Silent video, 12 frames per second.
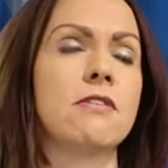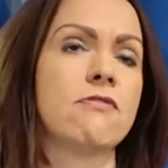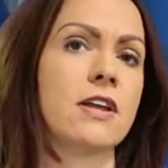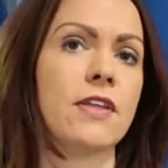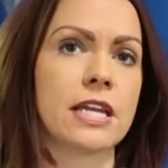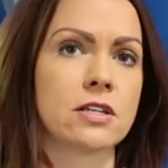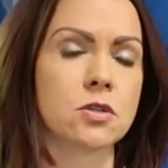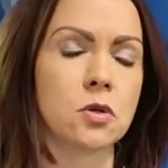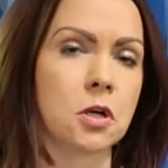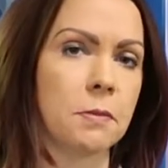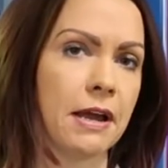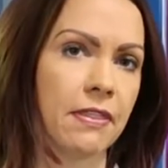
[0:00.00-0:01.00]
they feel they can
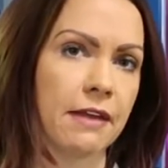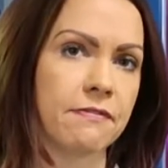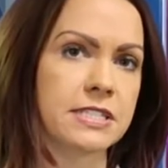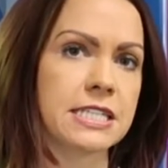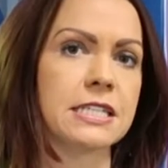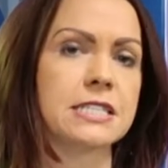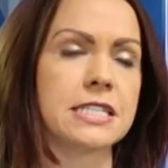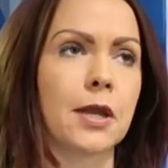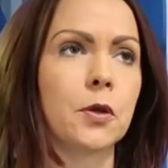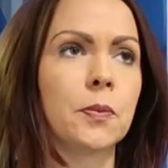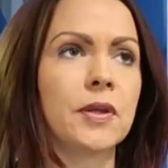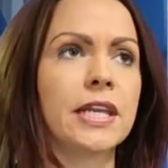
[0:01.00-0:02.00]
talk about their fertility
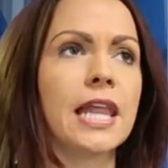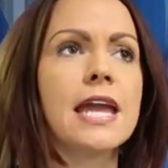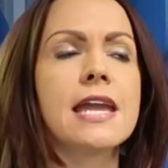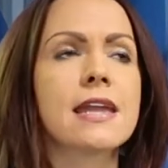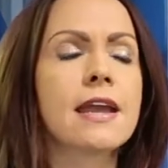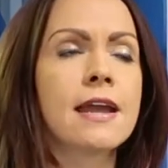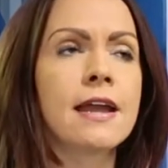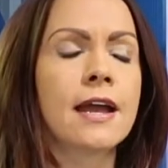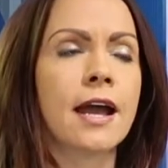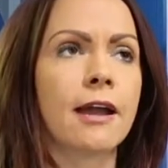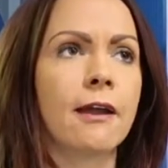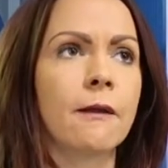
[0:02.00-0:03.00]
openly
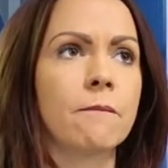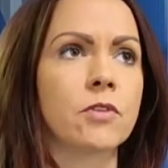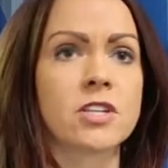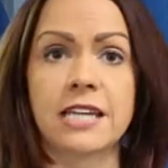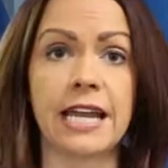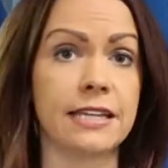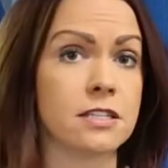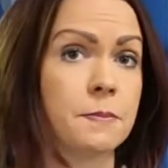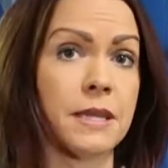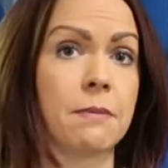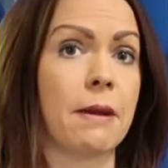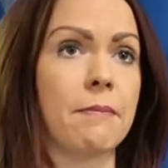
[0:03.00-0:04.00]
because um, I
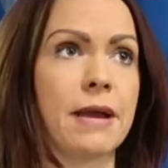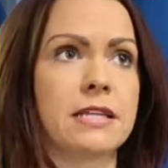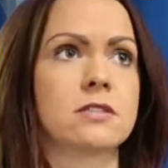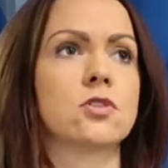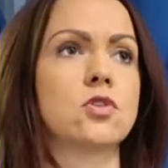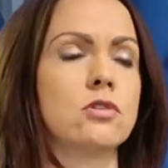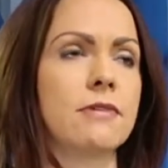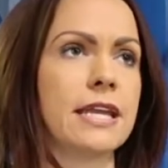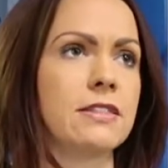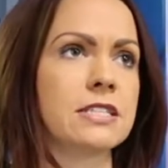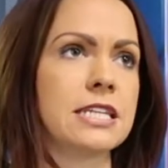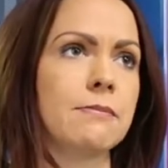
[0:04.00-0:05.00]
speak about my
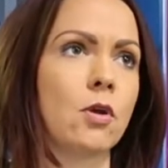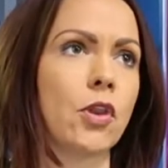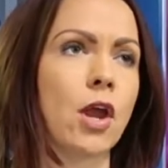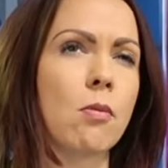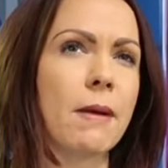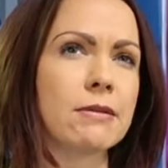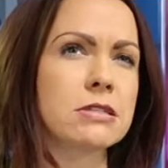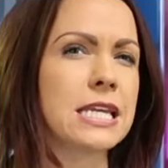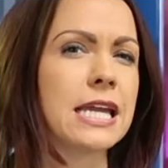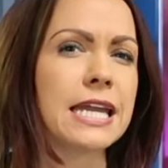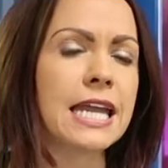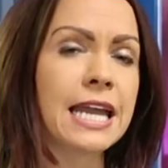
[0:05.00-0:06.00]
story the team will know about
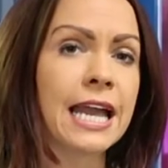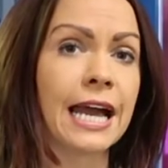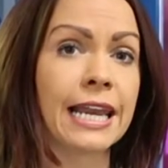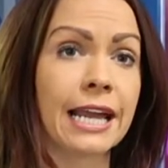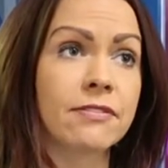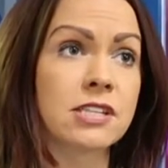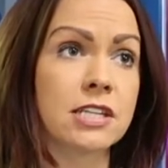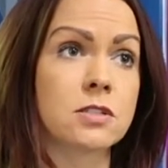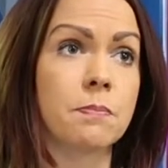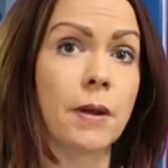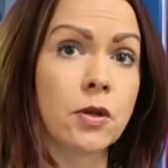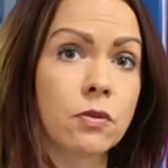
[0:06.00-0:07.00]
it and I've said
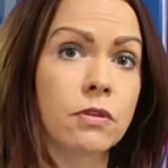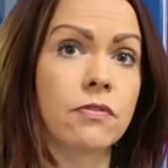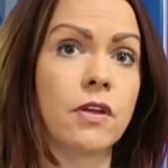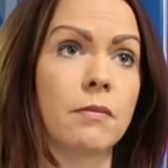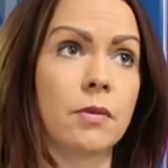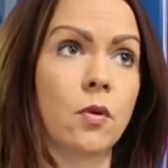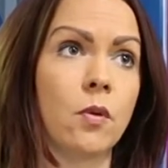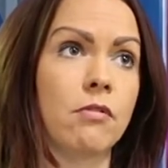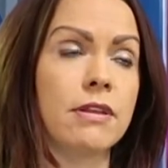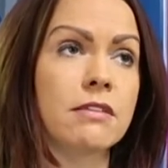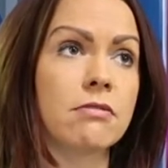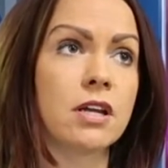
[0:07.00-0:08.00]
to both of them who are
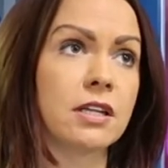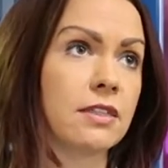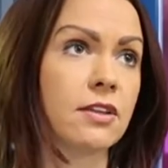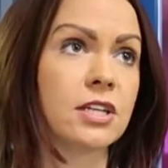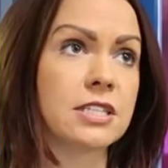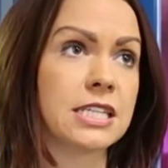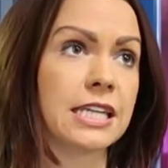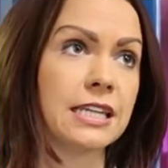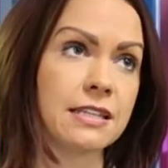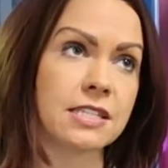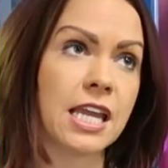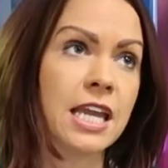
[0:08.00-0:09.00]
in their early
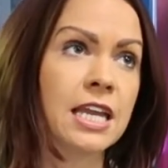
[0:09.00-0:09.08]
30s